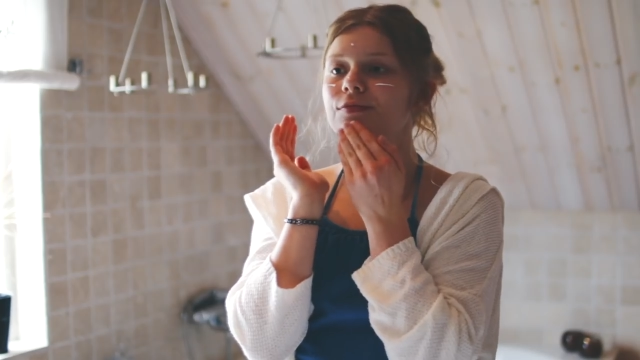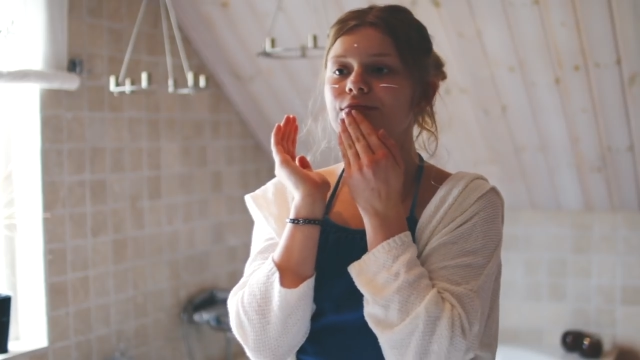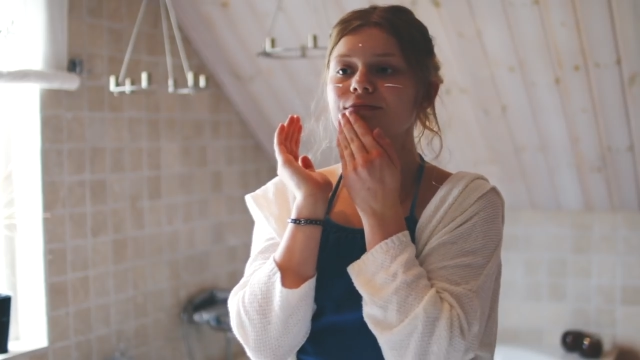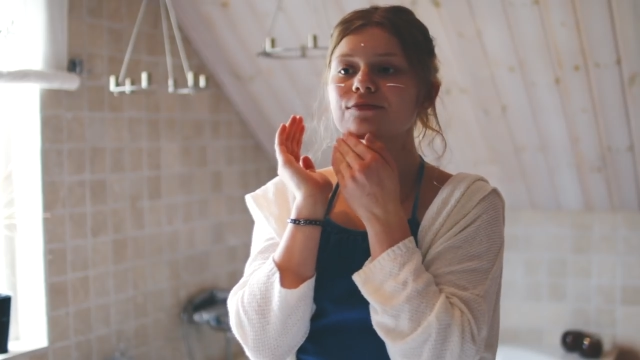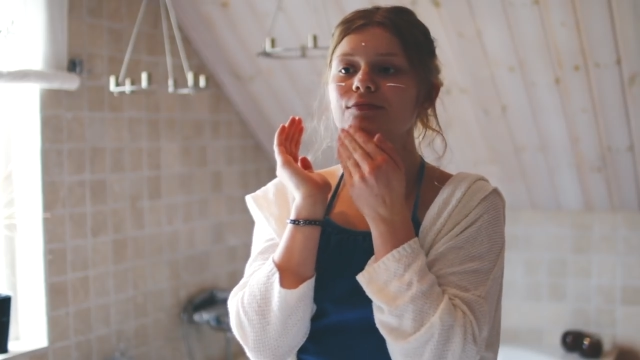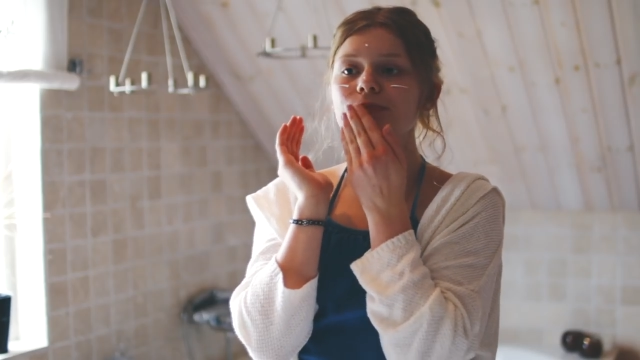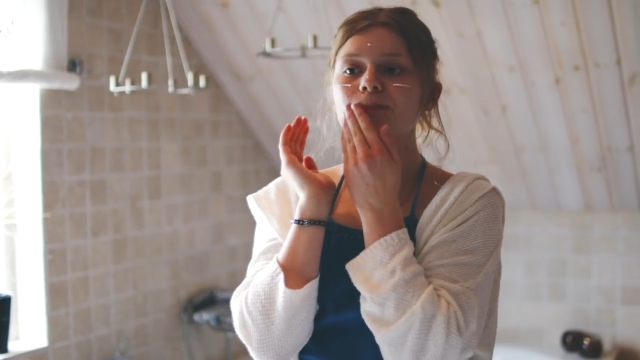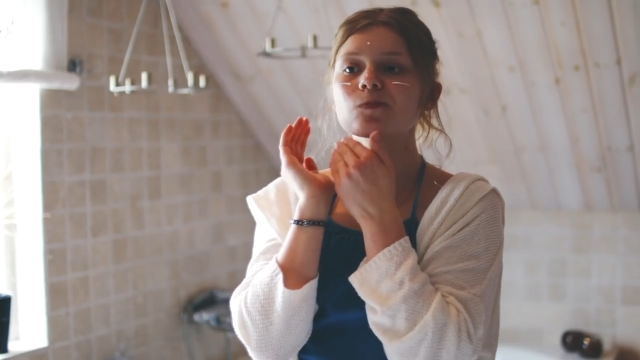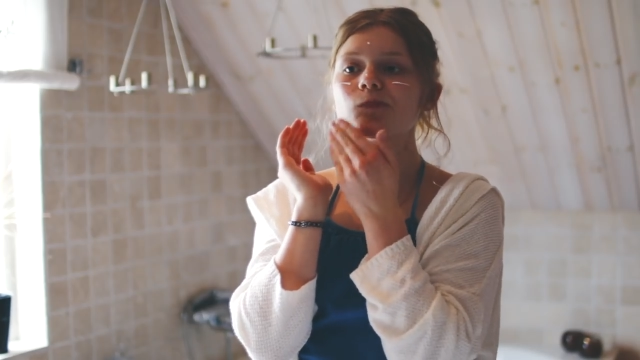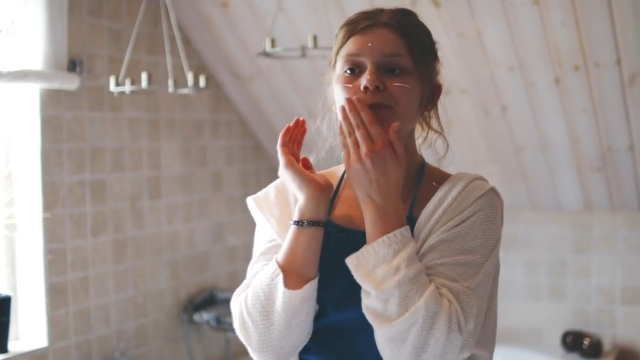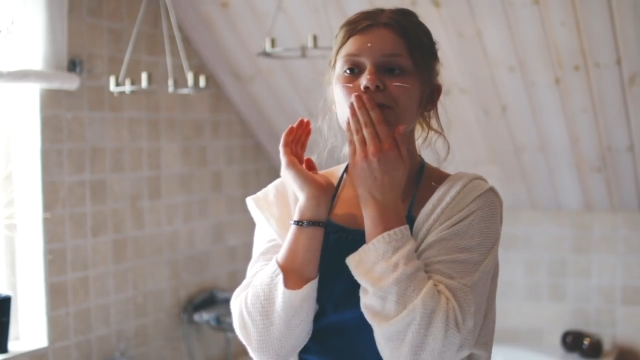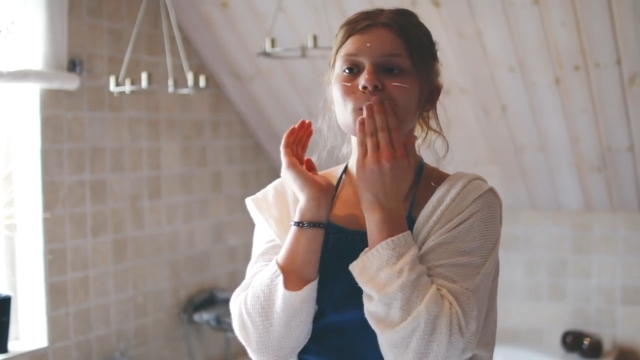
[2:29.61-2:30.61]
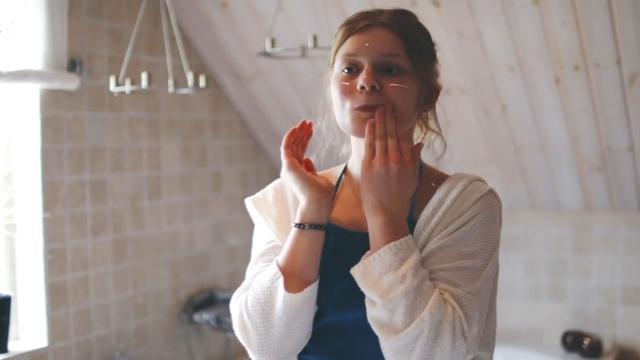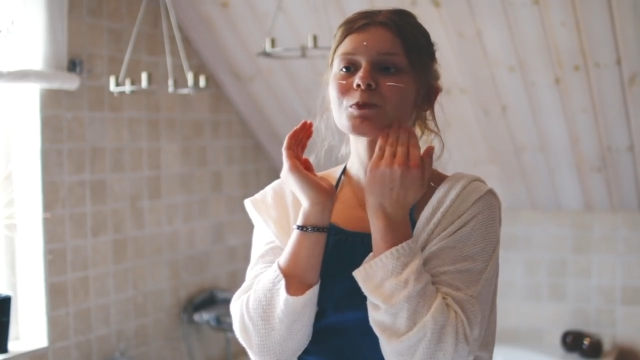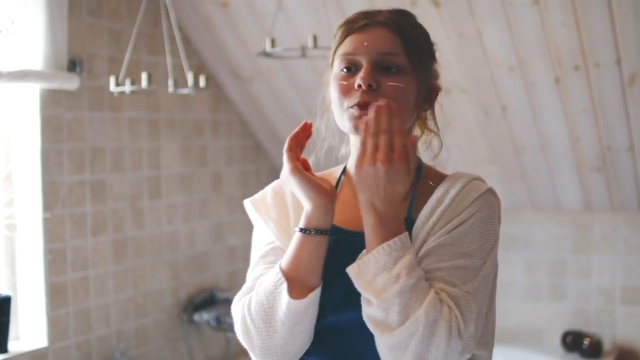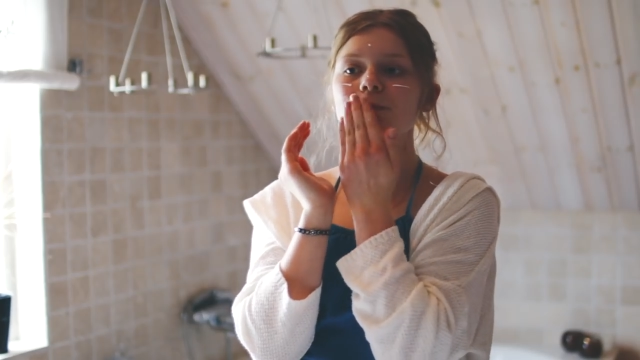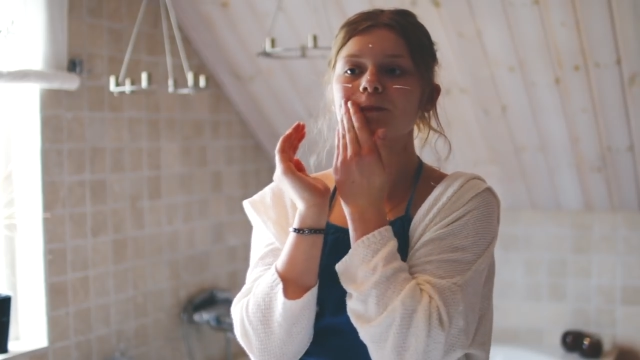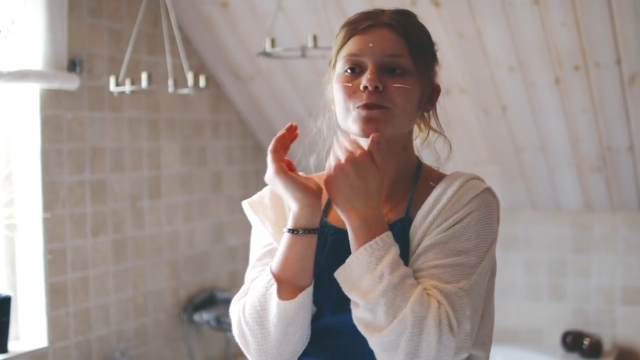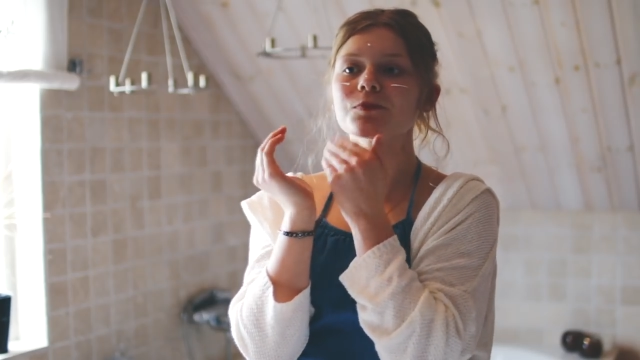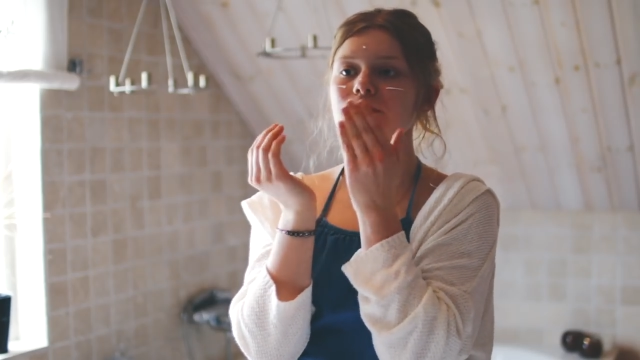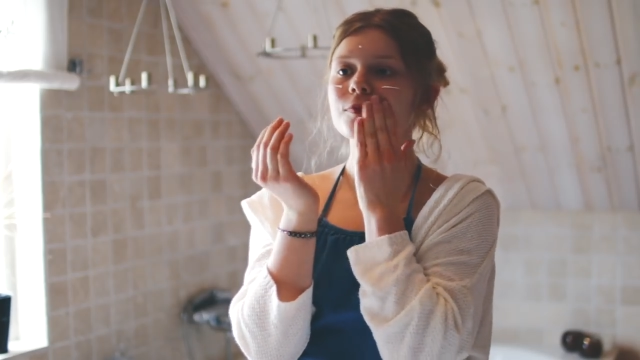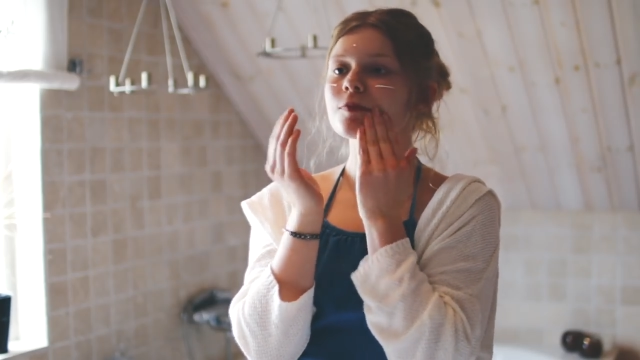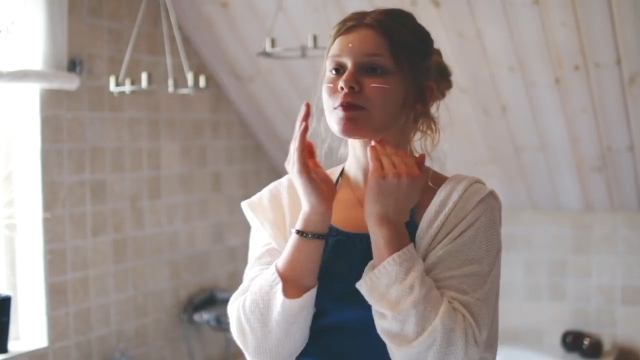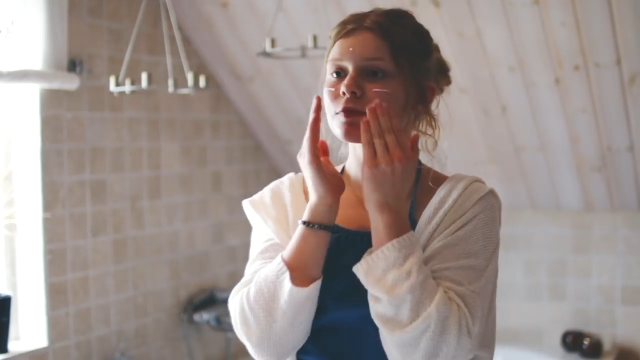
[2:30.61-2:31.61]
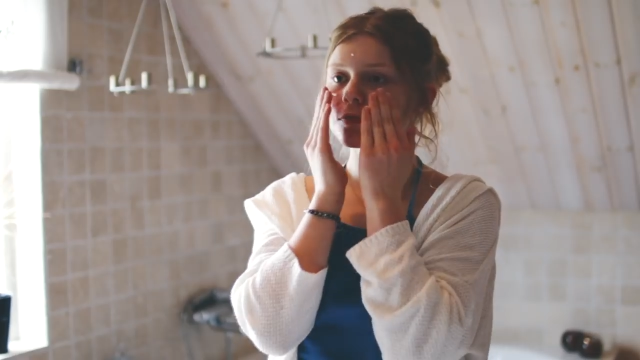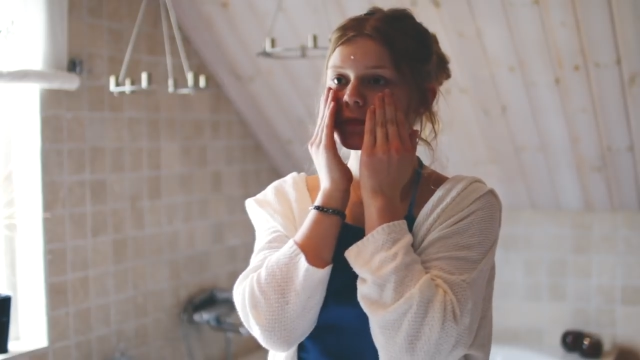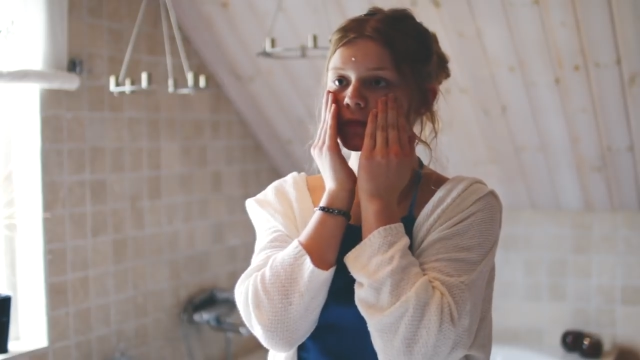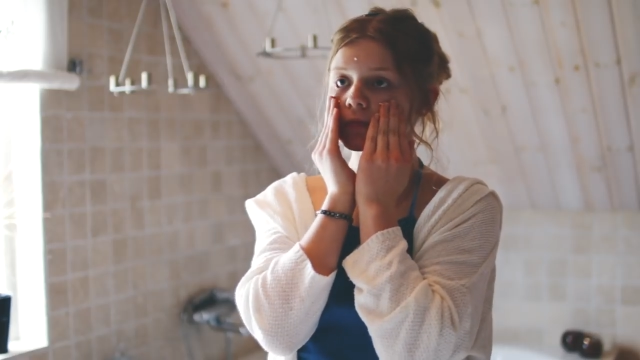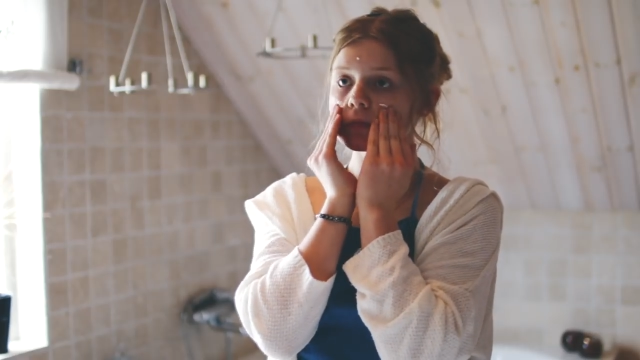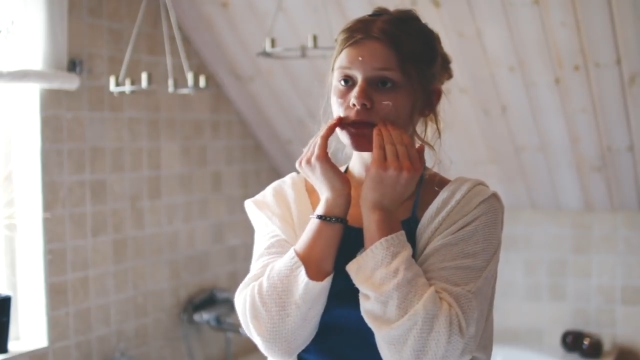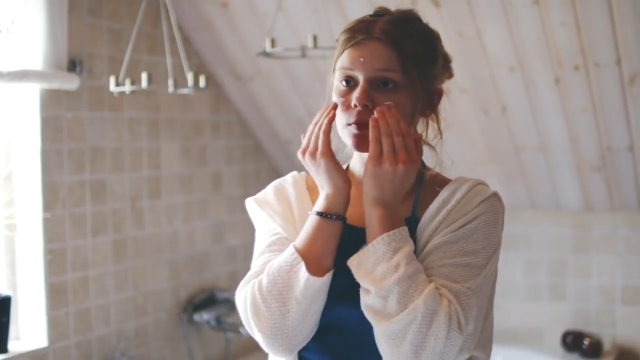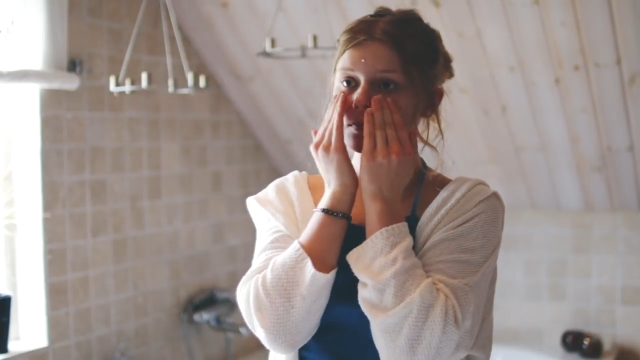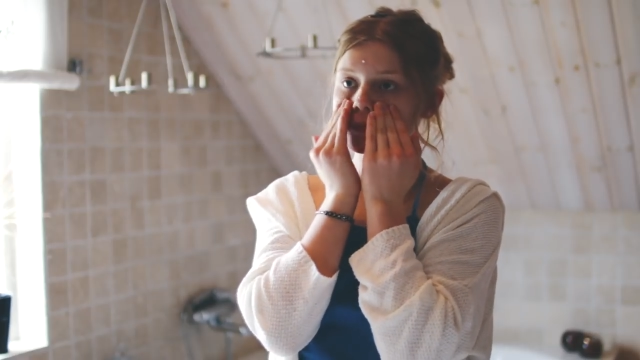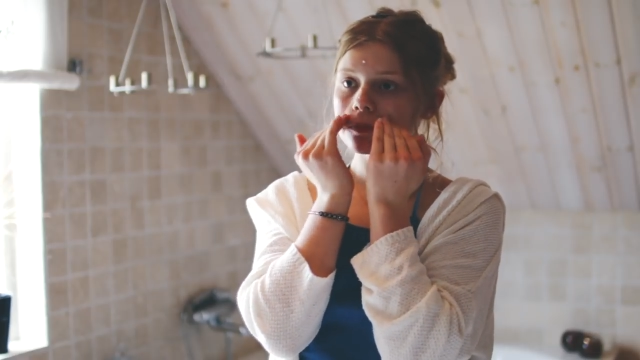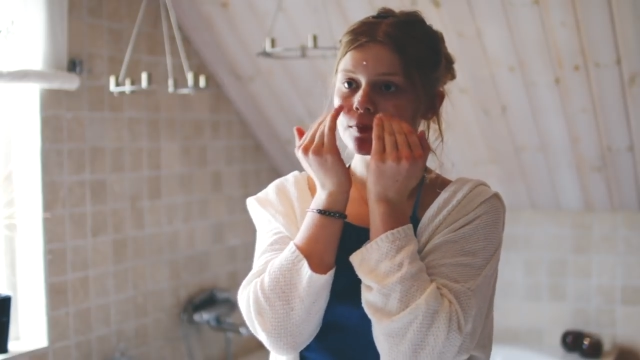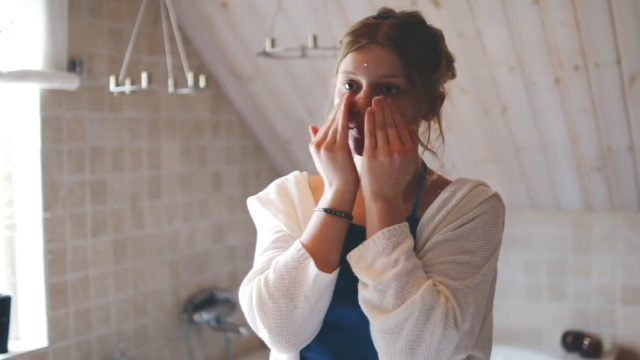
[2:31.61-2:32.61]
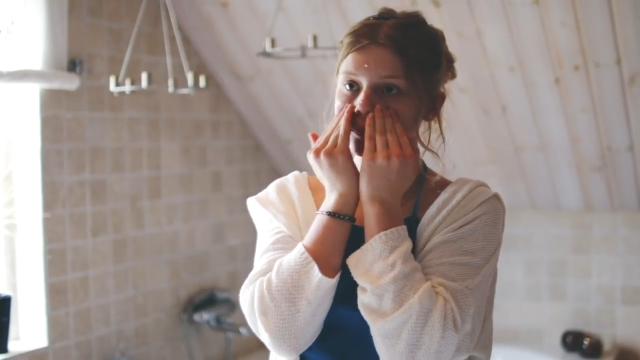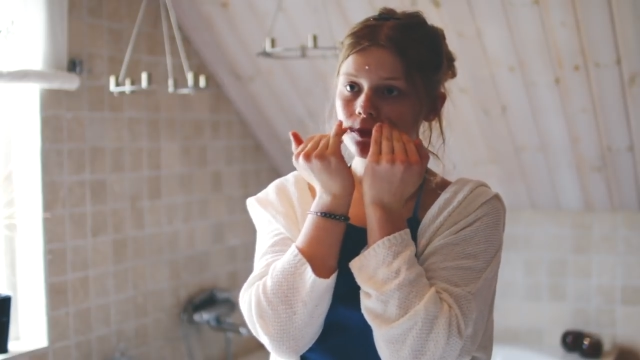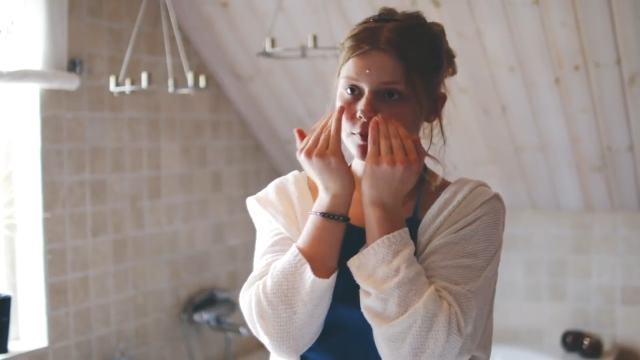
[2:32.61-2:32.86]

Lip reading: from this brand because my parents have